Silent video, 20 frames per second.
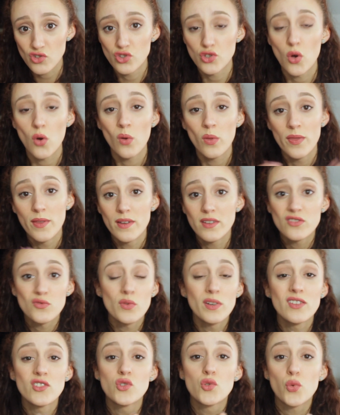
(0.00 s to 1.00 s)
So this
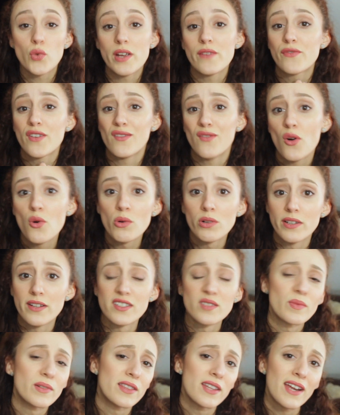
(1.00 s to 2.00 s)
one is great for
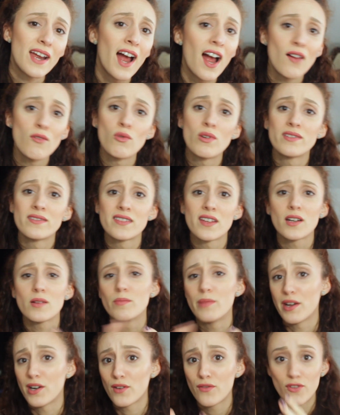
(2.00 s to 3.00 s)
vocalists, but they have ones that are
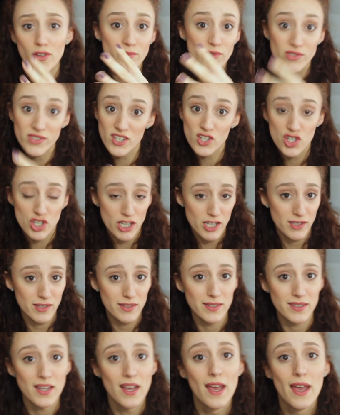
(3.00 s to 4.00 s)
better for
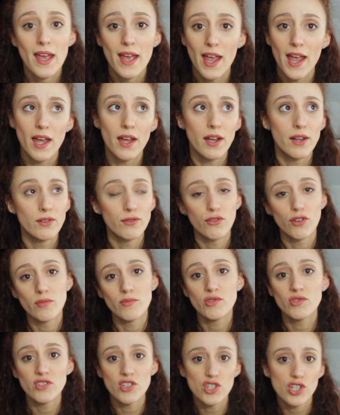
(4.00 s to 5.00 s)
musicians, and for
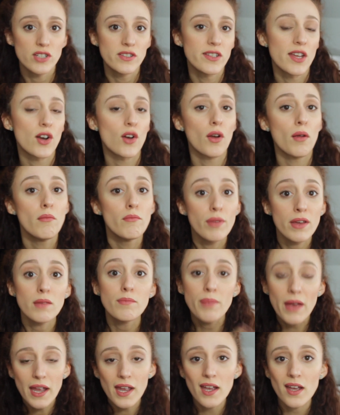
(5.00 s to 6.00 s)
musicians that are in
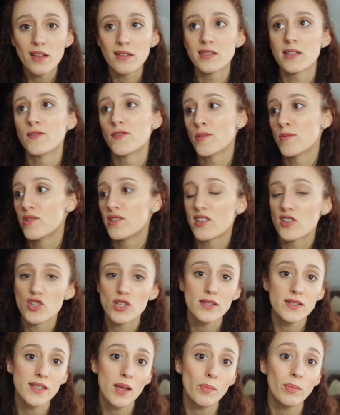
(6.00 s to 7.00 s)
big bands, and for
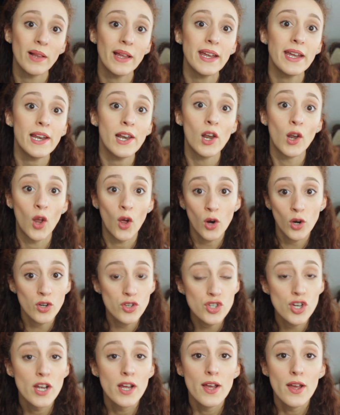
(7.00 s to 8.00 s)
musicians that play in
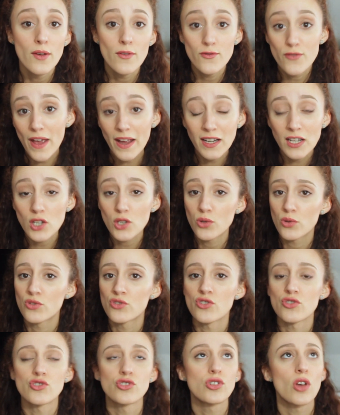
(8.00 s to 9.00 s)
large venues.
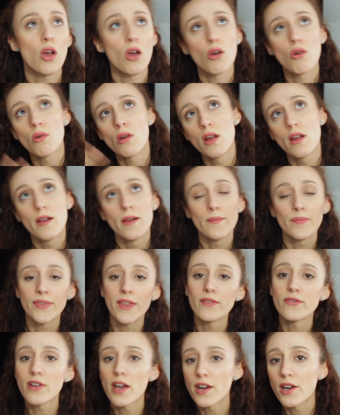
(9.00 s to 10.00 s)
So
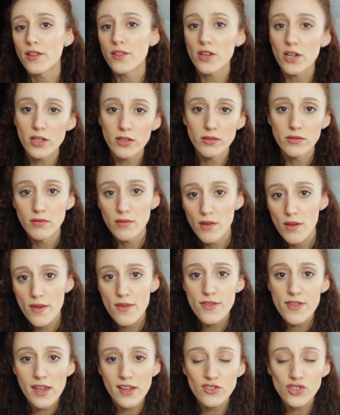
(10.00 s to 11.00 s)
they've got other
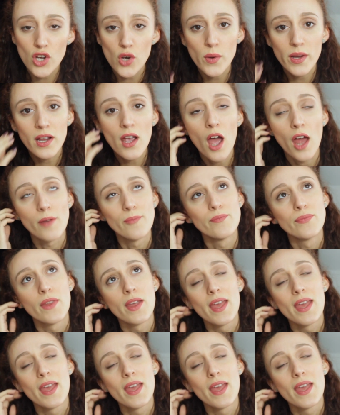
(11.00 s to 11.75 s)
things going on.